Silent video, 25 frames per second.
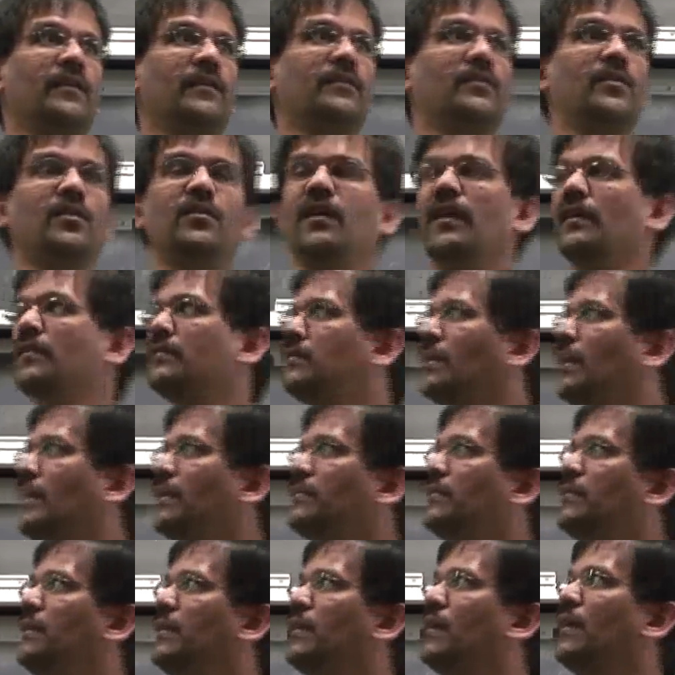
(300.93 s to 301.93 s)
So that's
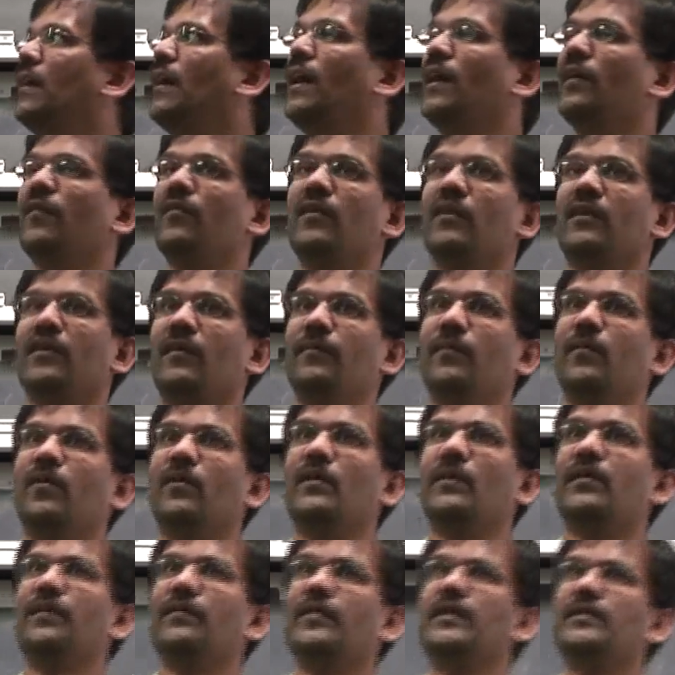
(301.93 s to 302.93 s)
the hardware
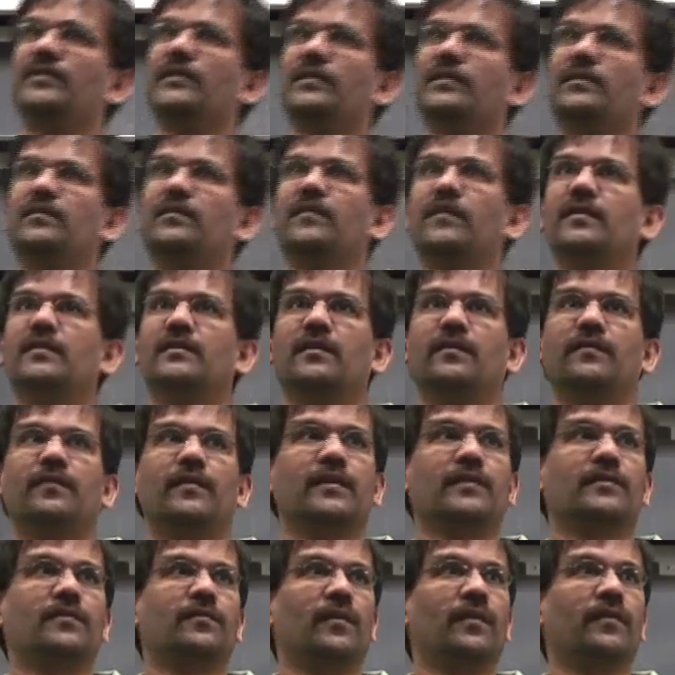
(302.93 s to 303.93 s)
component which
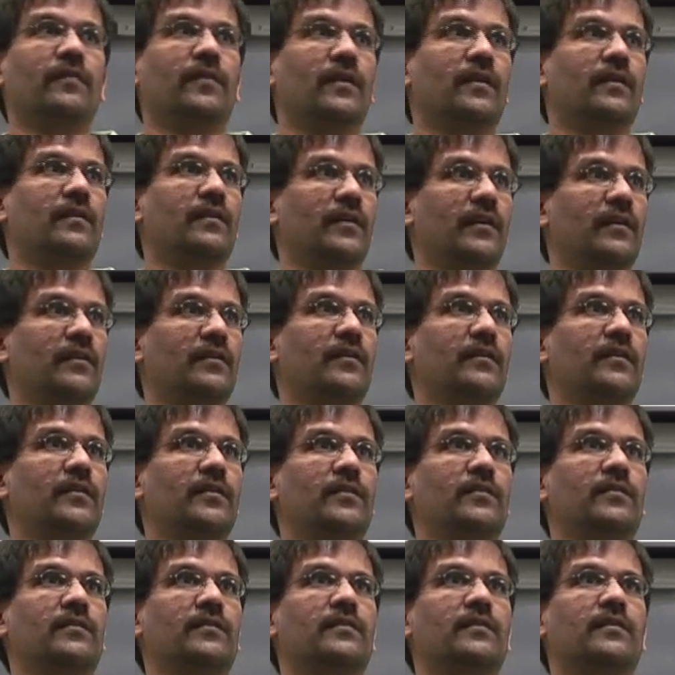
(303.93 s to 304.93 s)
affects what we are trying to do,
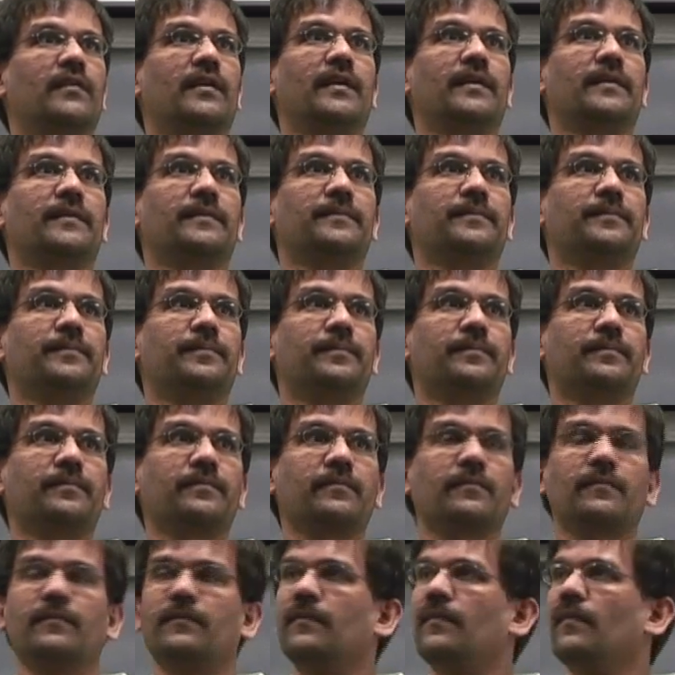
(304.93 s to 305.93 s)
right?
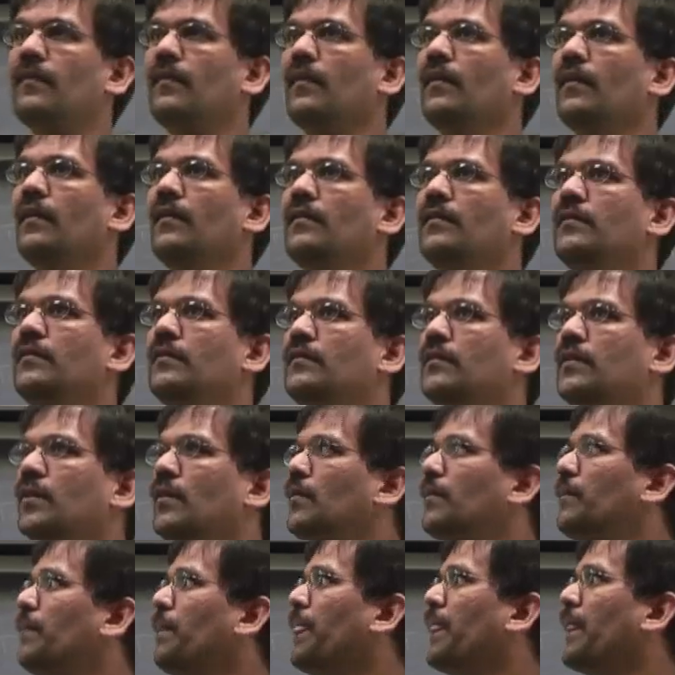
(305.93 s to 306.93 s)

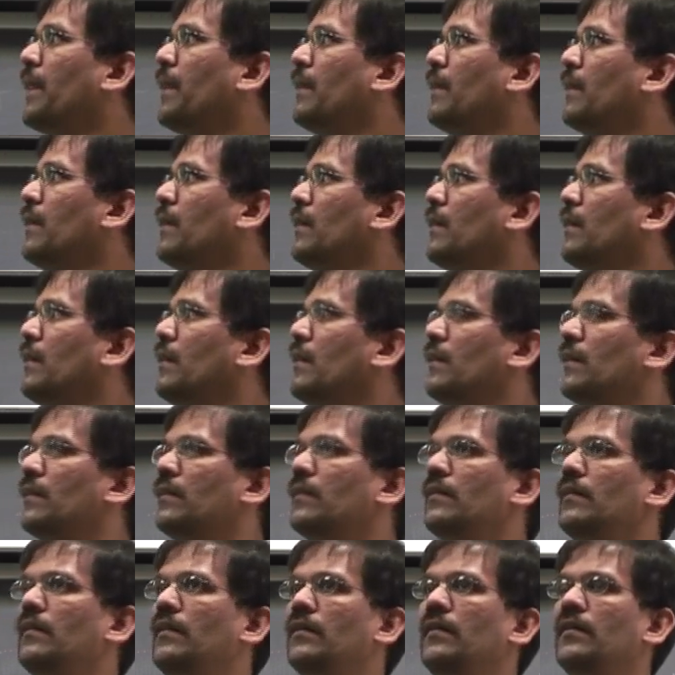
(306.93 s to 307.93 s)
So
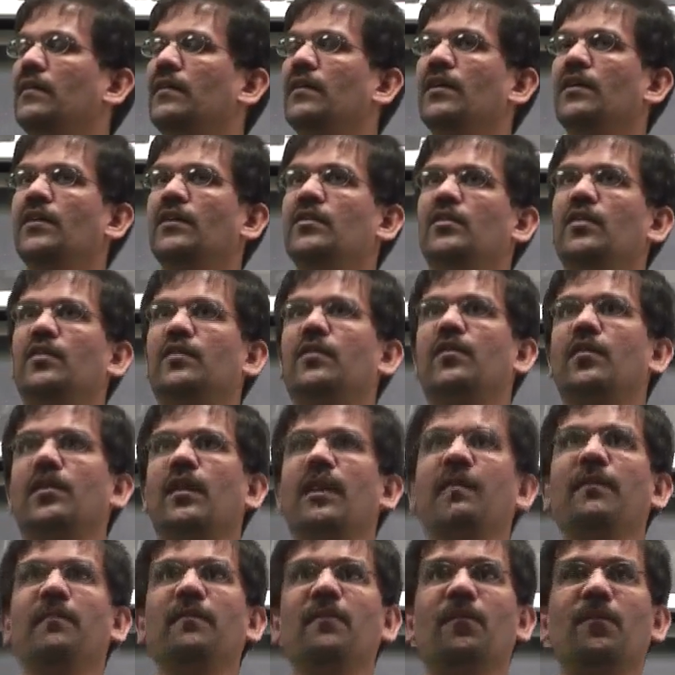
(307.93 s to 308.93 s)
so
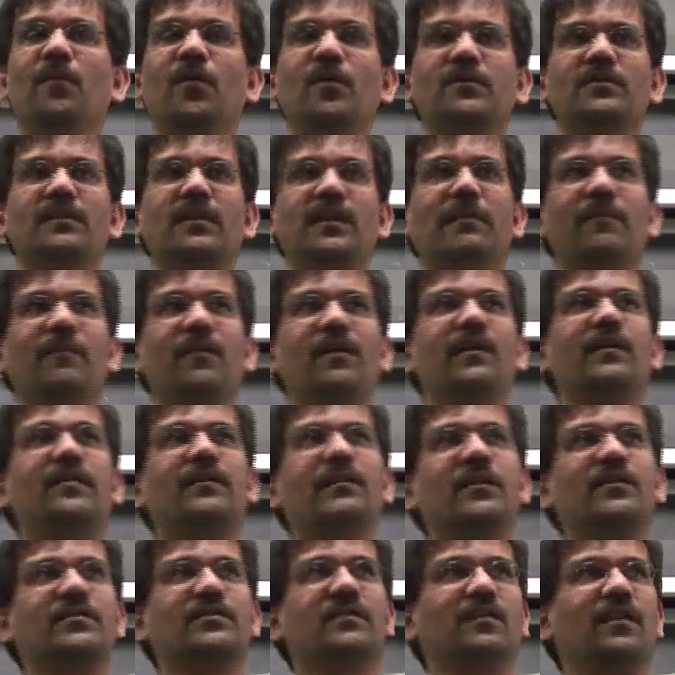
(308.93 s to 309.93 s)
today mostly I'm going
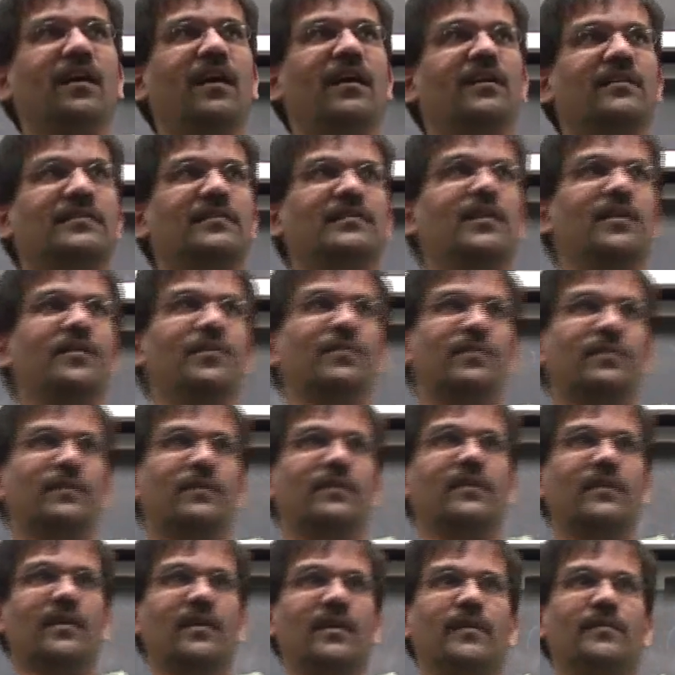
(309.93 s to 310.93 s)
to introduce lots of
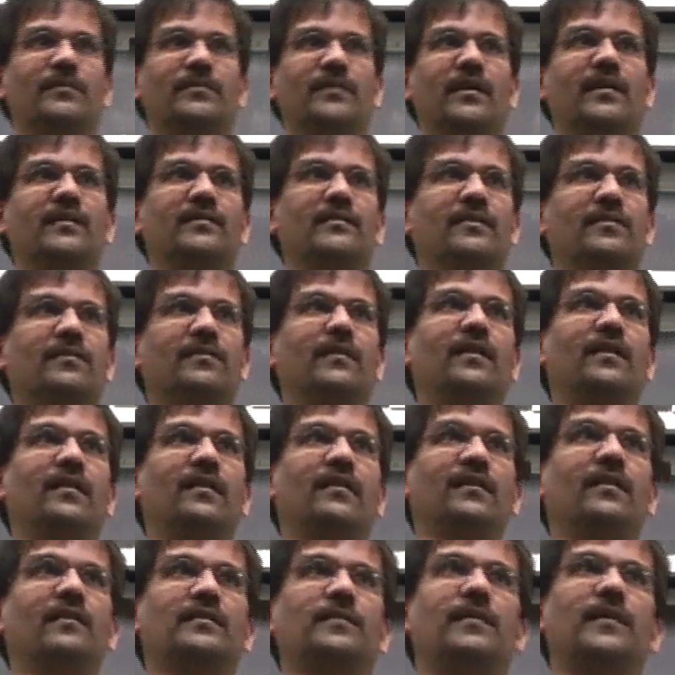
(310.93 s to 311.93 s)
terms, lots of
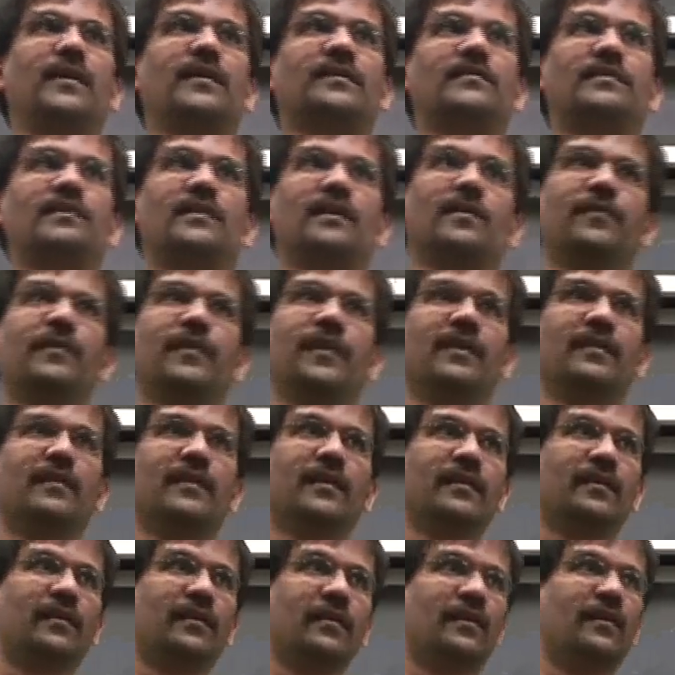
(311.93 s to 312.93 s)
little disparate stuff, and I
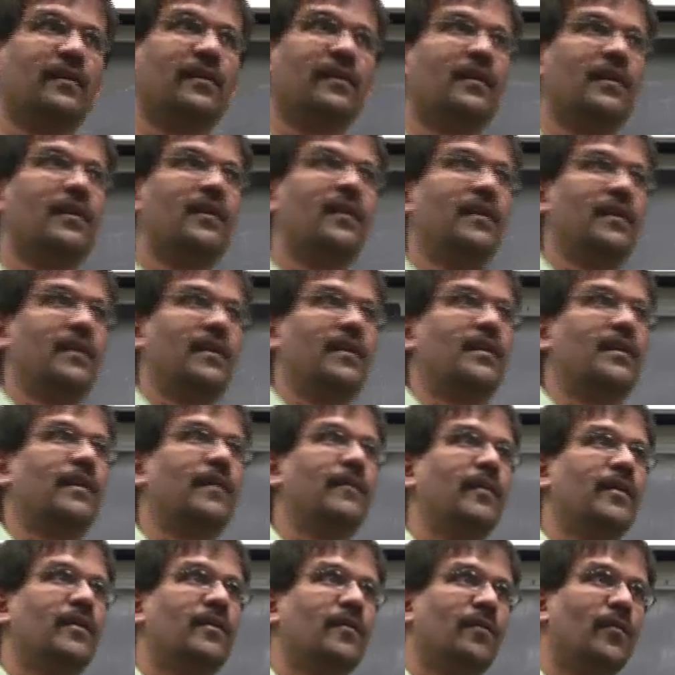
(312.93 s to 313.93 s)
think it'll
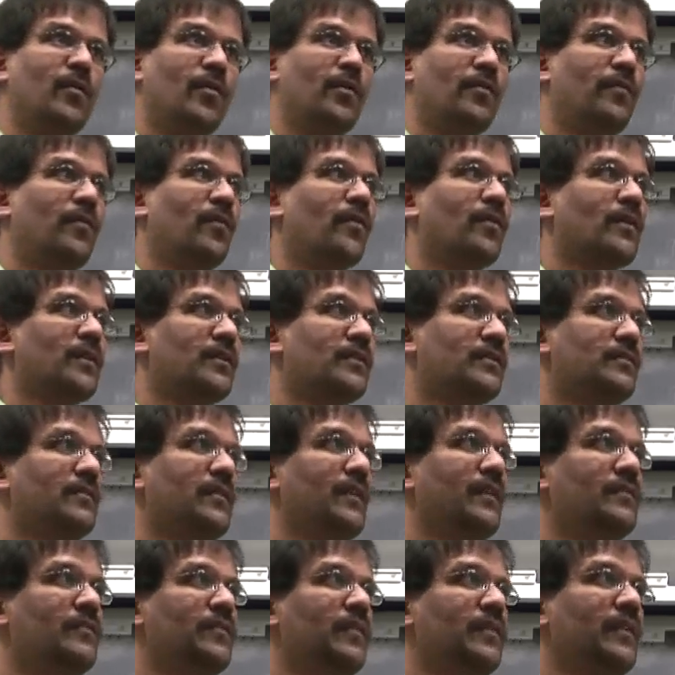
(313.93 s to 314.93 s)
come into more focus
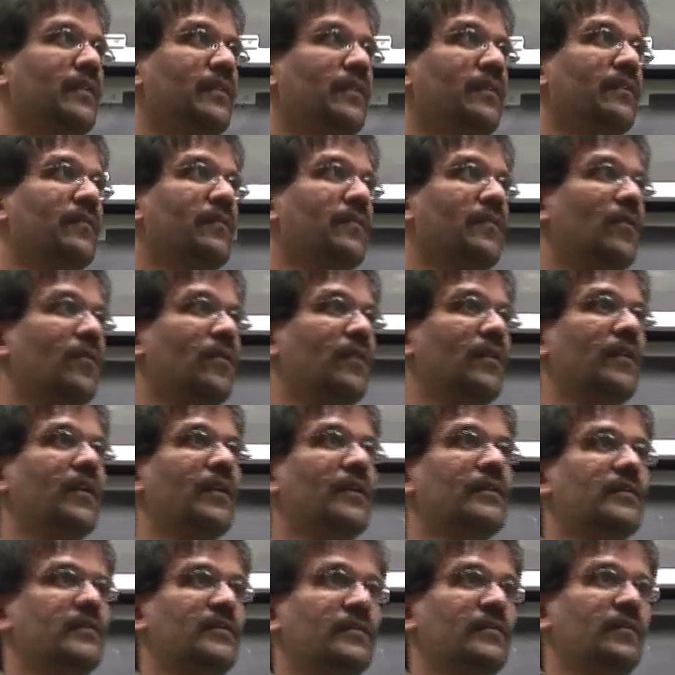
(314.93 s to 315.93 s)
as we go to the
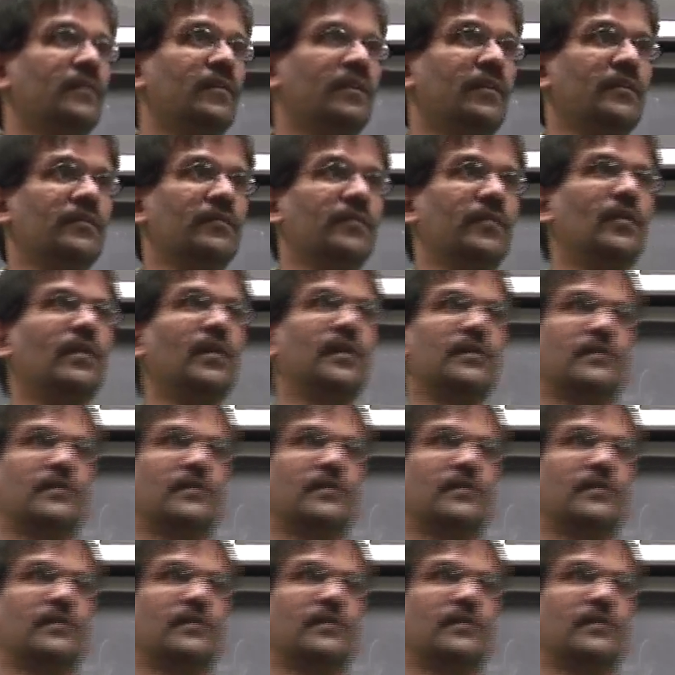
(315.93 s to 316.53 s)
next few